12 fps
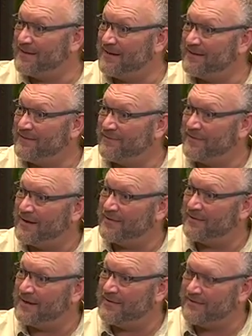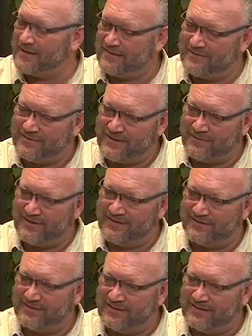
to let them fail. And there is...